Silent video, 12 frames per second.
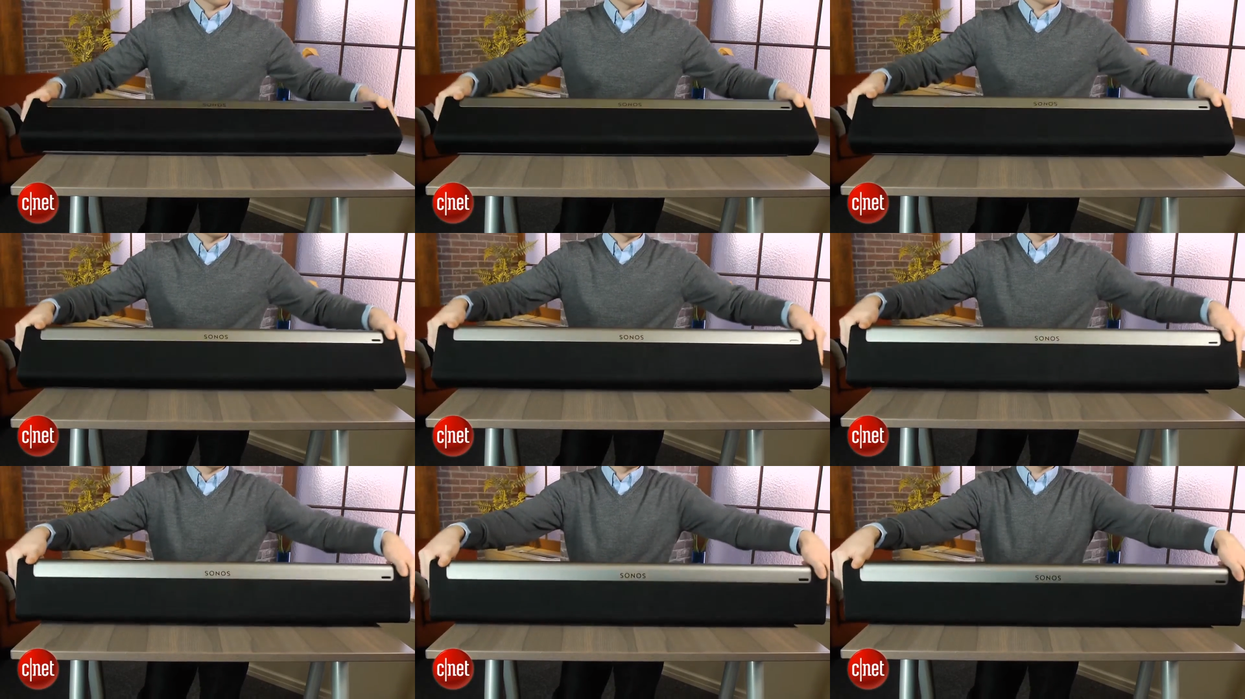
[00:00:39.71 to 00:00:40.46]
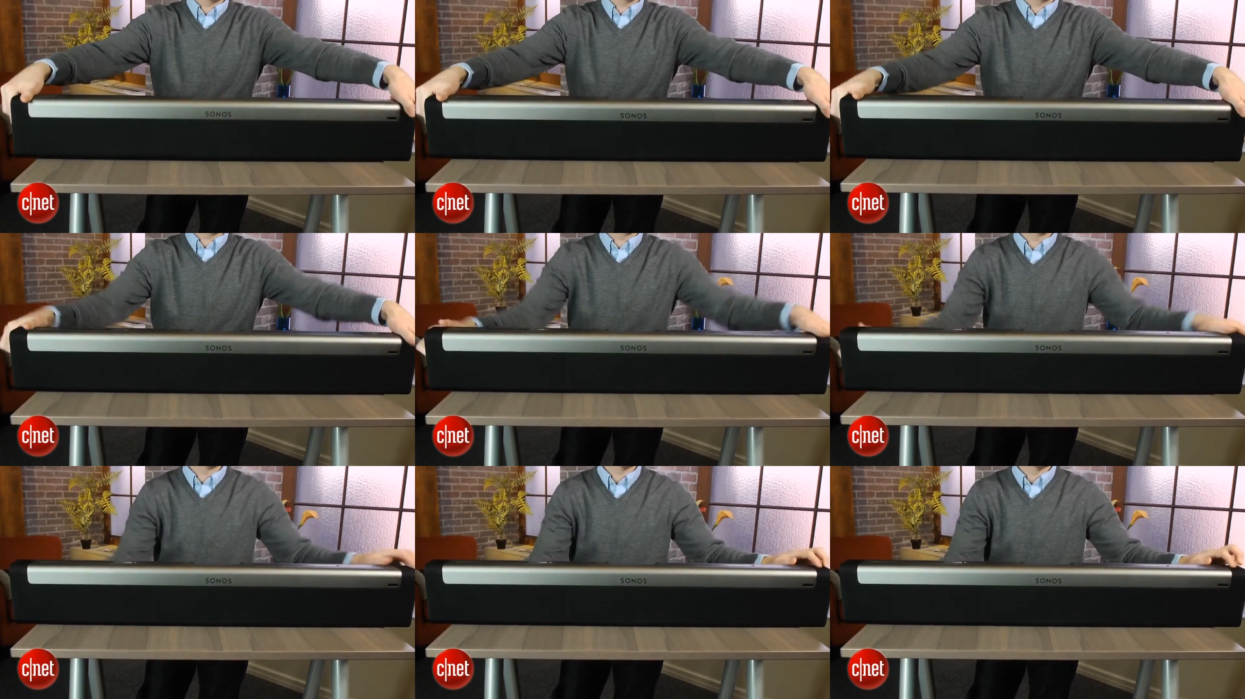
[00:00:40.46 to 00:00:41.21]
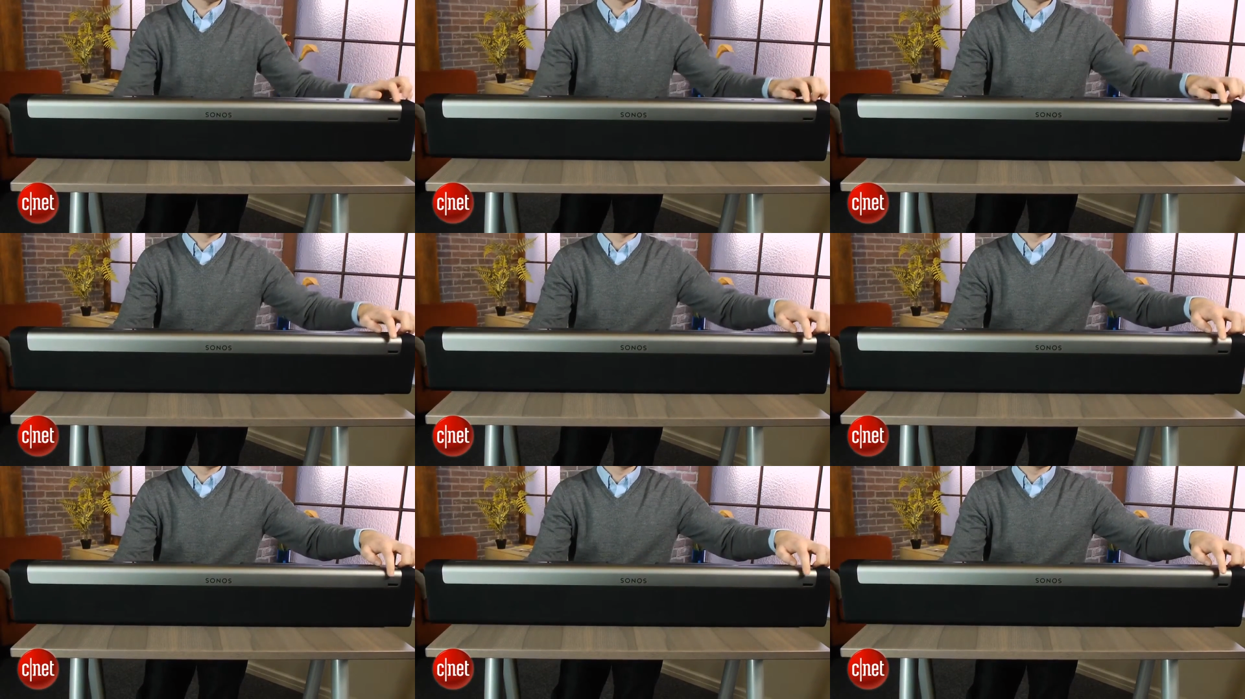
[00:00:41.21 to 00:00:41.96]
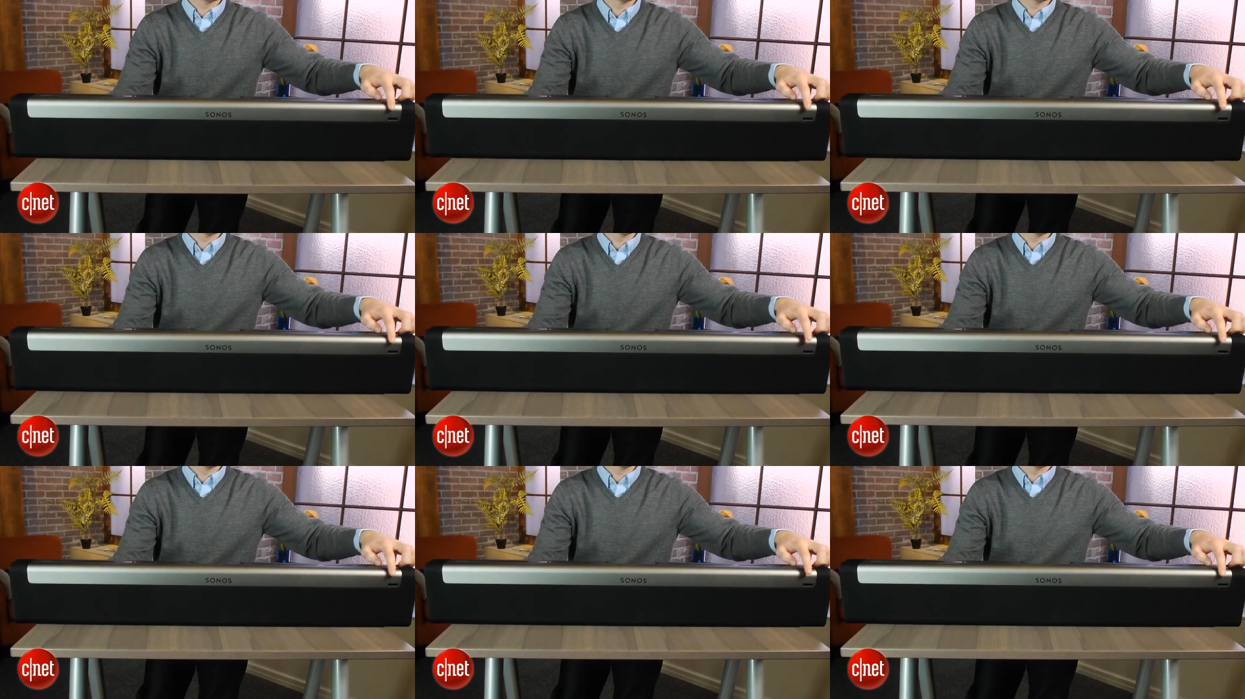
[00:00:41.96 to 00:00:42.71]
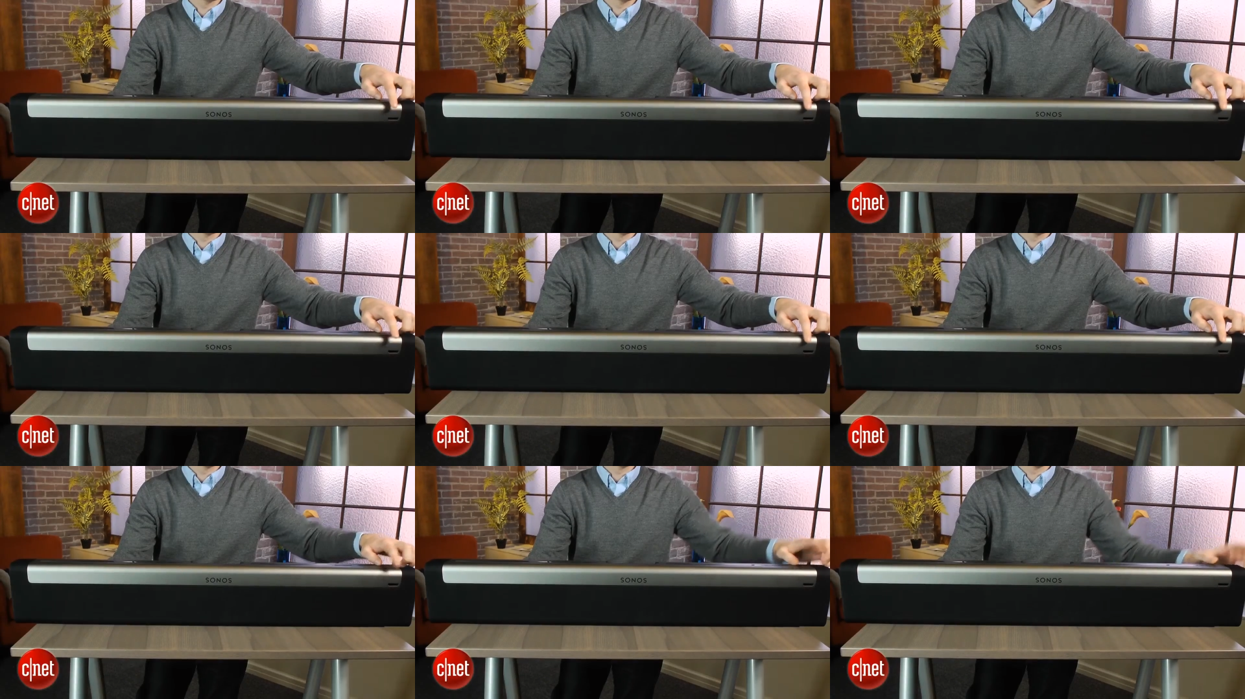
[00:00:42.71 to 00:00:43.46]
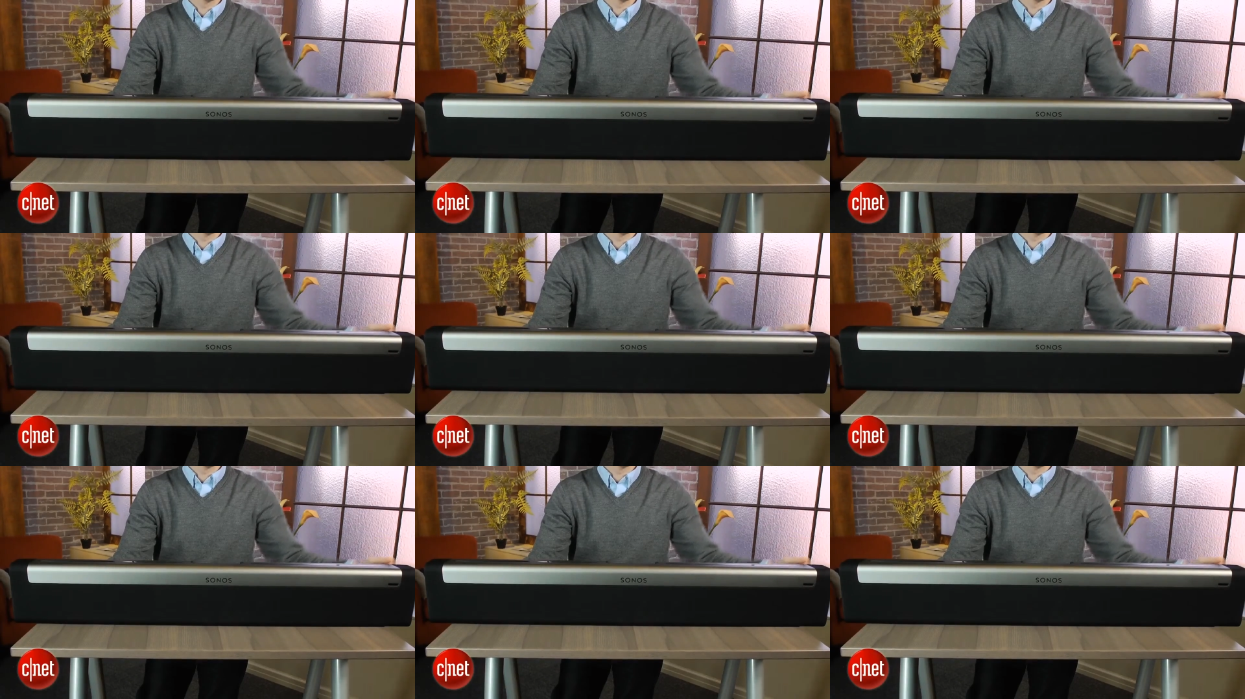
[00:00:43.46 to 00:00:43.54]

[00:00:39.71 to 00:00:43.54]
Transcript: (no speaker visible)